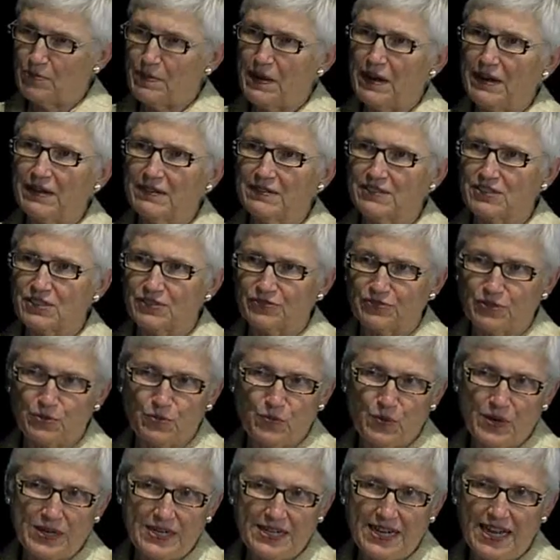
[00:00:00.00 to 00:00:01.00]
parents are from
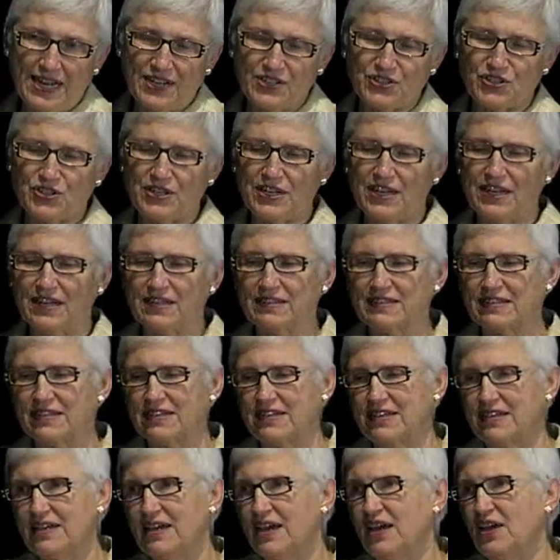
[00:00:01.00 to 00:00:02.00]
one
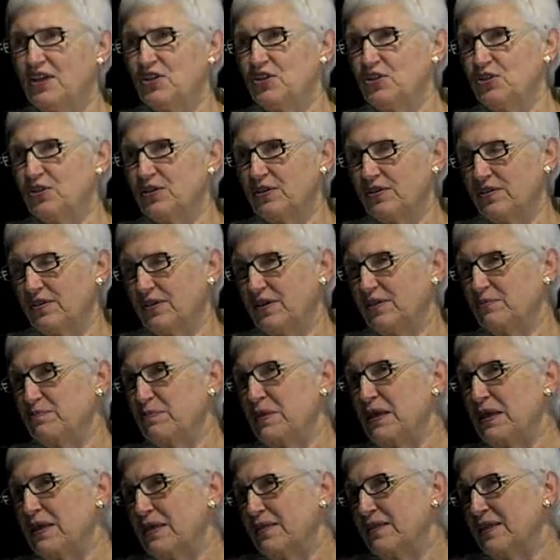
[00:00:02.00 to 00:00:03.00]
nationality,
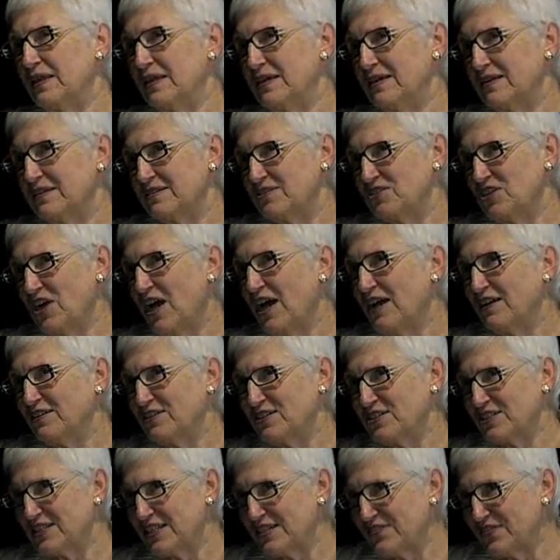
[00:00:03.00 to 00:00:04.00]
the child
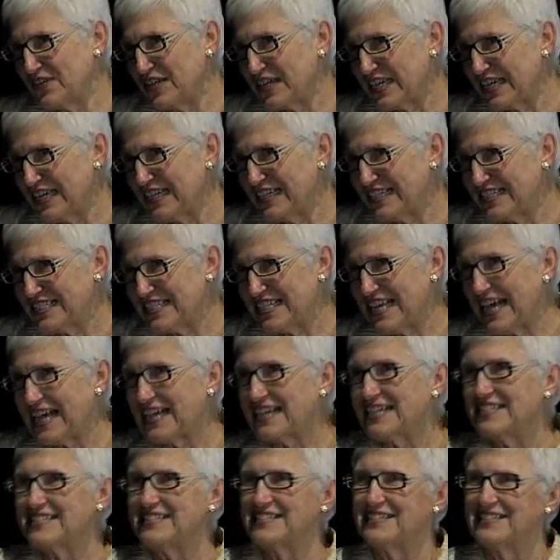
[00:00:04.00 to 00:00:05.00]
is living in a
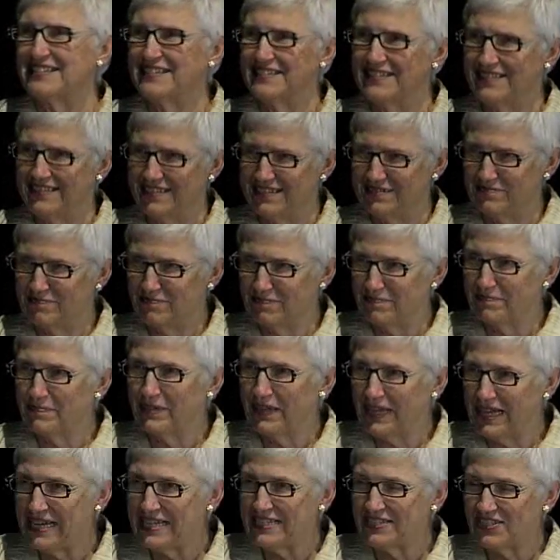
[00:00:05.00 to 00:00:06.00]
second
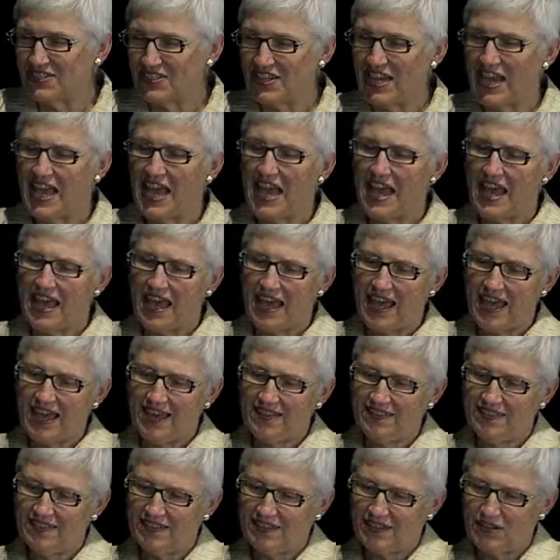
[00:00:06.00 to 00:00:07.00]
place
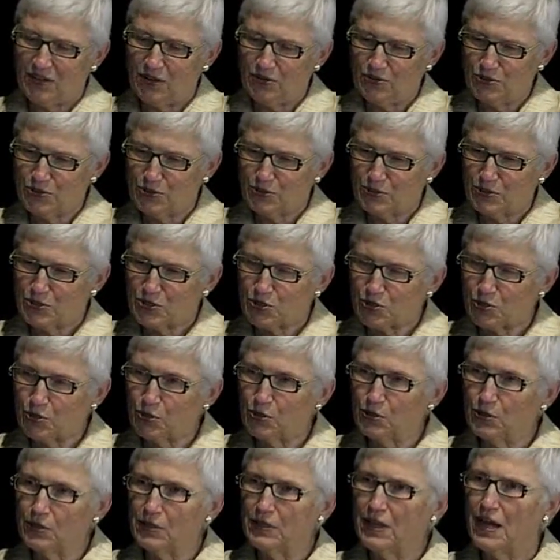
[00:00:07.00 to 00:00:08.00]
and goes to a
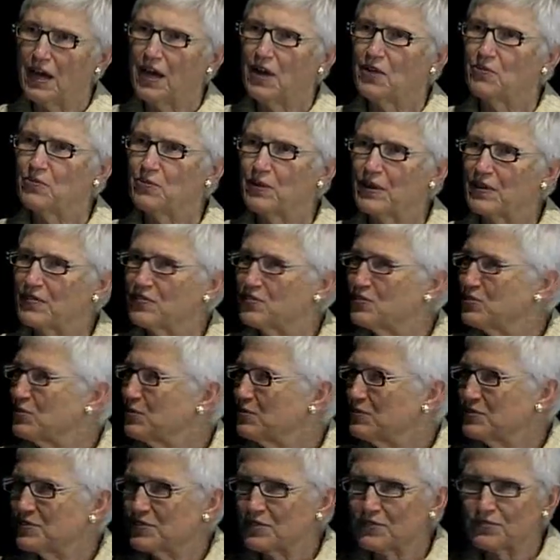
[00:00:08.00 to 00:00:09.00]
school where
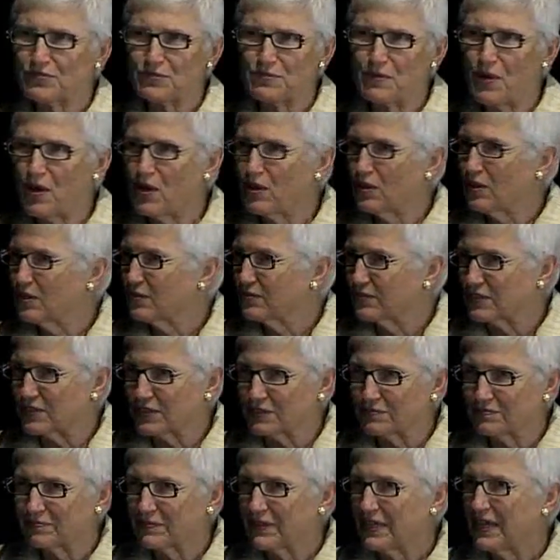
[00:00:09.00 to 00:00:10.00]
students are from all over.
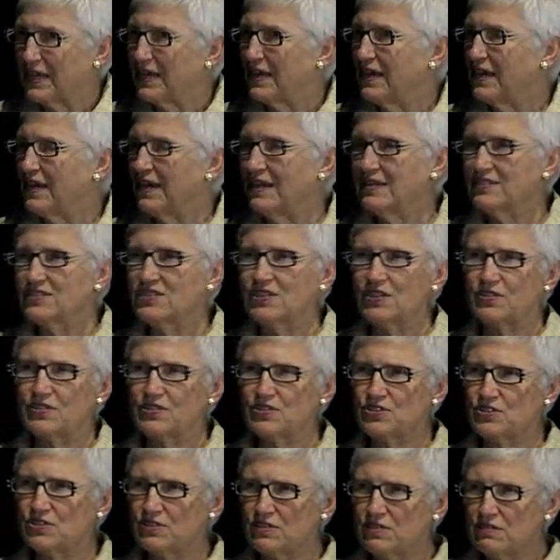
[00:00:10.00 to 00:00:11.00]
And so the
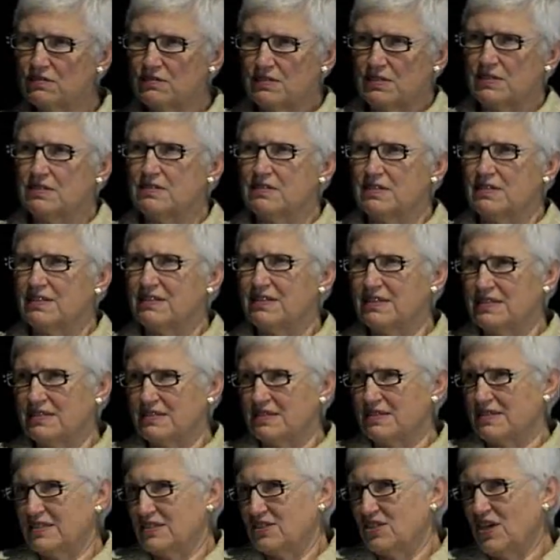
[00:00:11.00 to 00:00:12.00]
student,
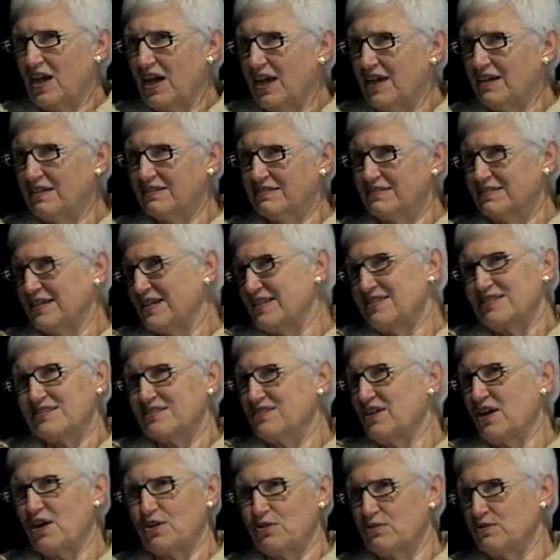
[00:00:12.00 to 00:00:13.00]
the child, doesn't
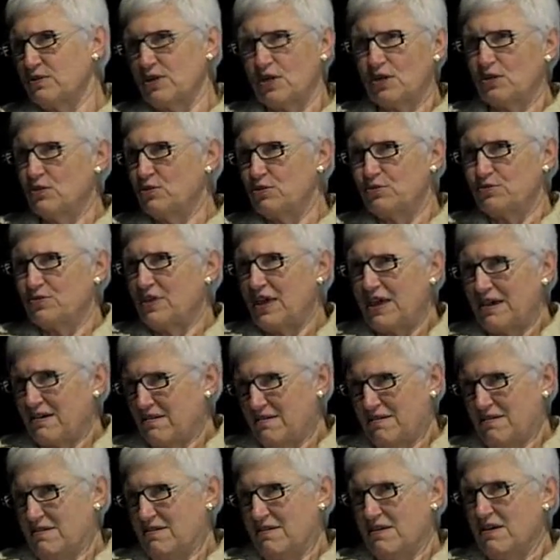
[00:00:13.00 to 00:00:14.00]
know who they
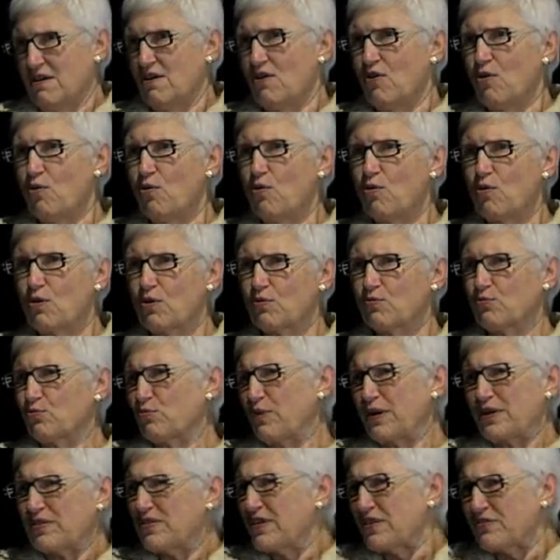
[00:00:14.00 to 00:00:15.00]
are or
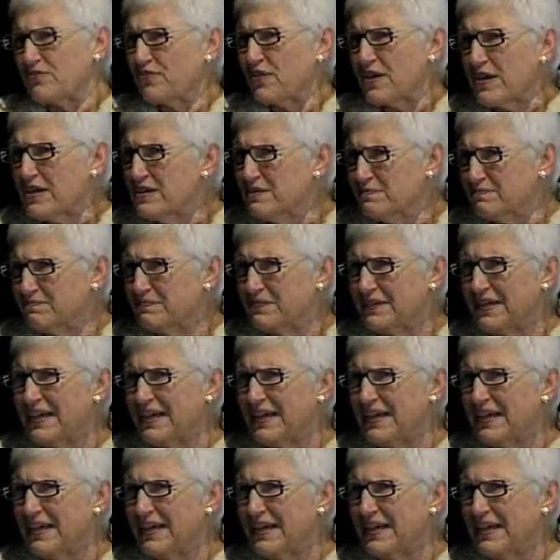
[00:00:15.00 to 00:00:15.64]
where they're from.